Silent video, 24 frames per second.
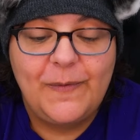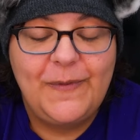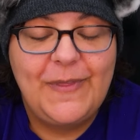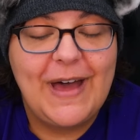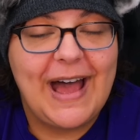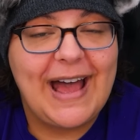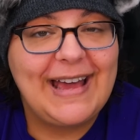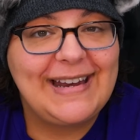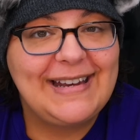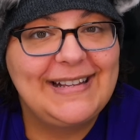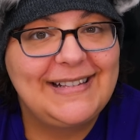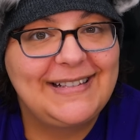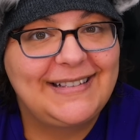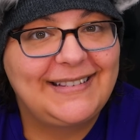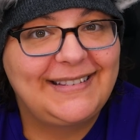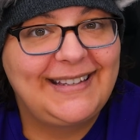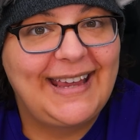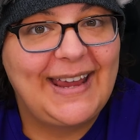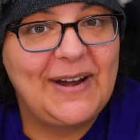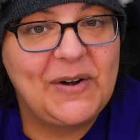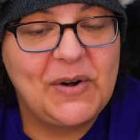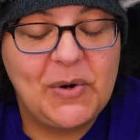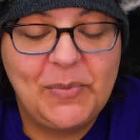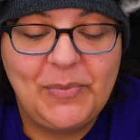That is
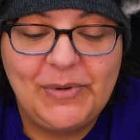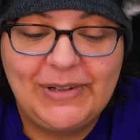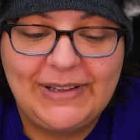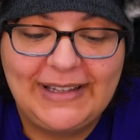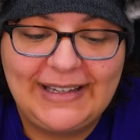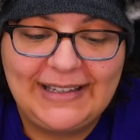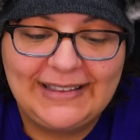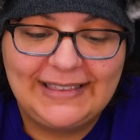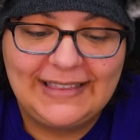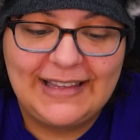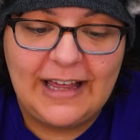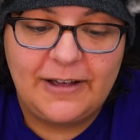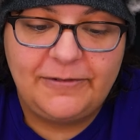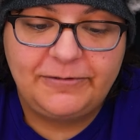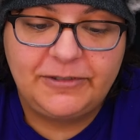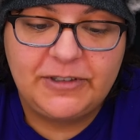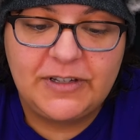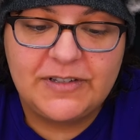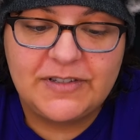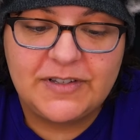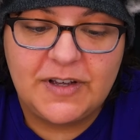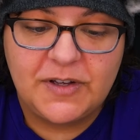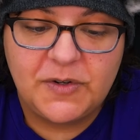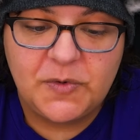terrible. He
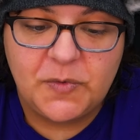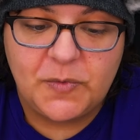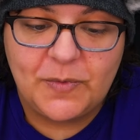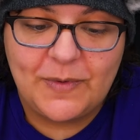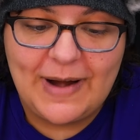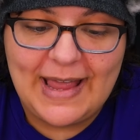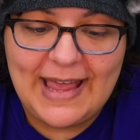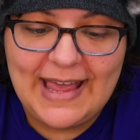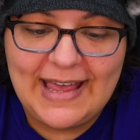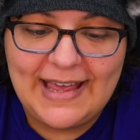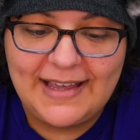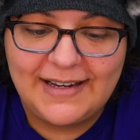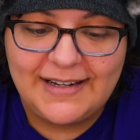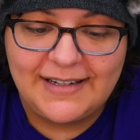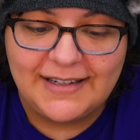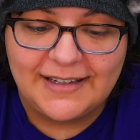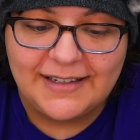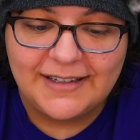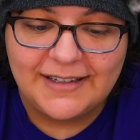left us on red.